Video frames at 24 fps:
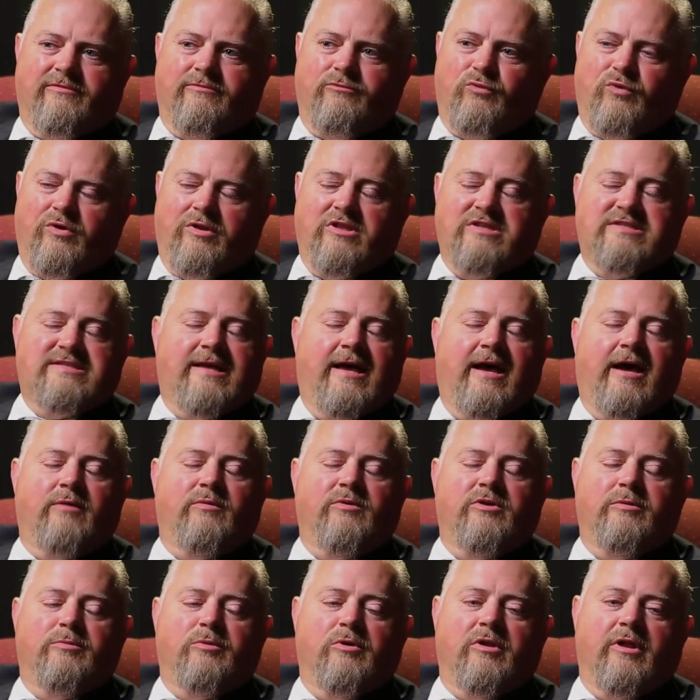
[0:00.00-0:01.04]
really sad
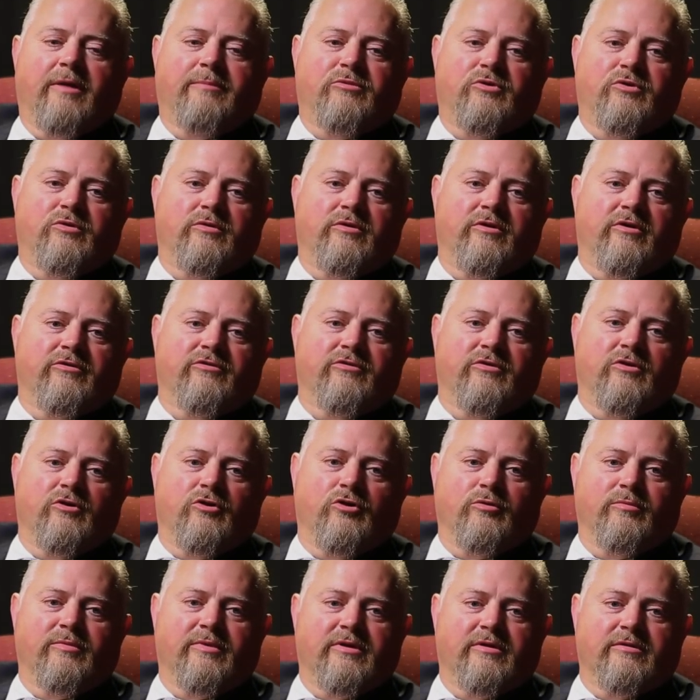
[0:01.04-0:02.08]
when you pull up to a nursing
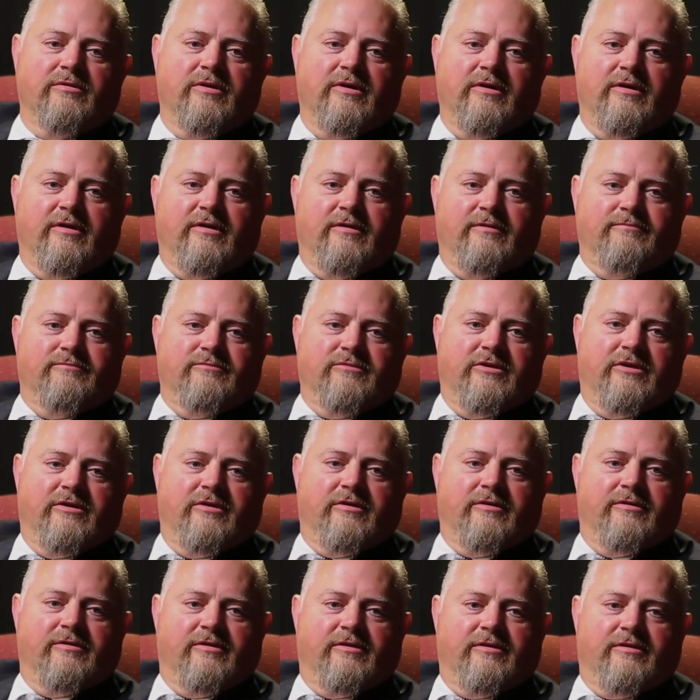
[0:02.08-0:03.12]
home and
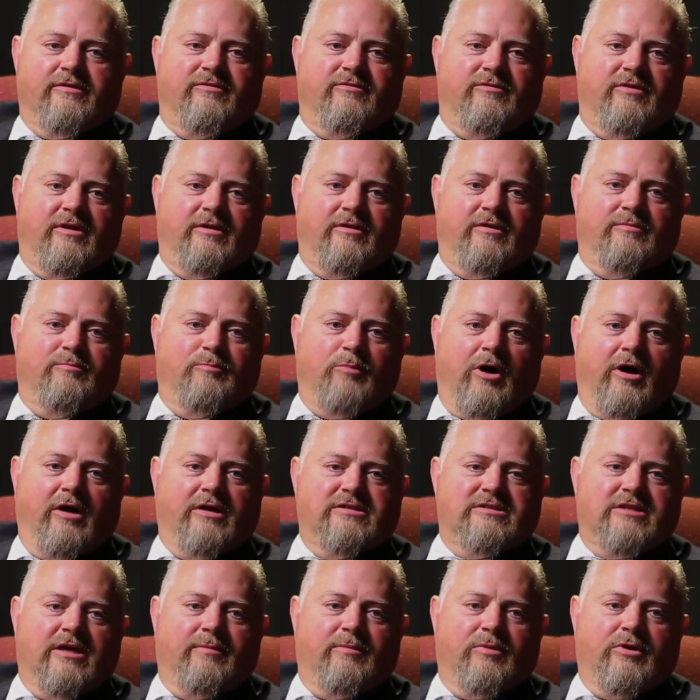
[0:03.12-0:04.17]
you see
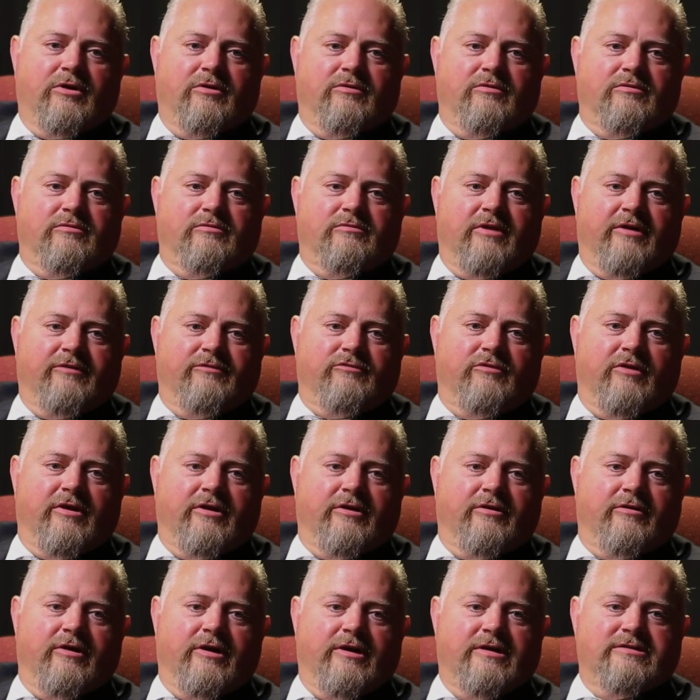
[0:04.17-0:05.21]
bodies coming out left, right,
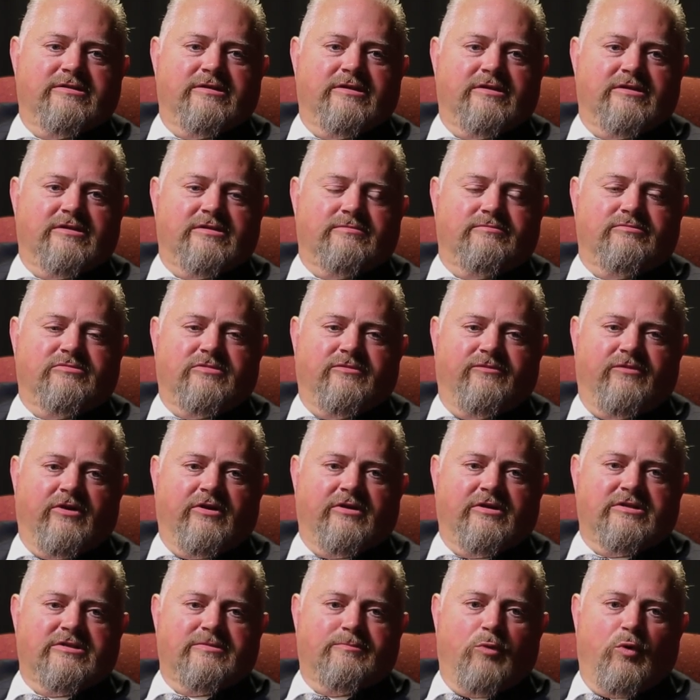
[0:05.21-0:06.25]
and crazy. It's
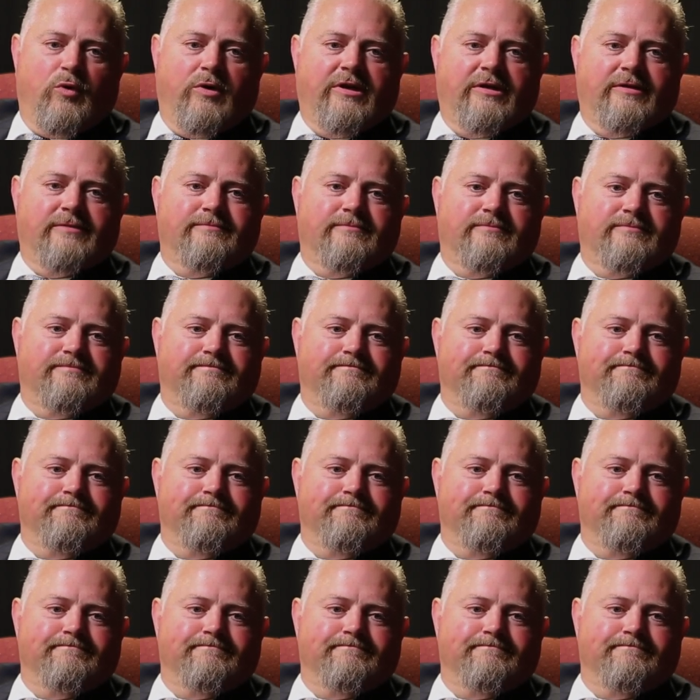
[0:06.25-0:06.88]
very disappointing.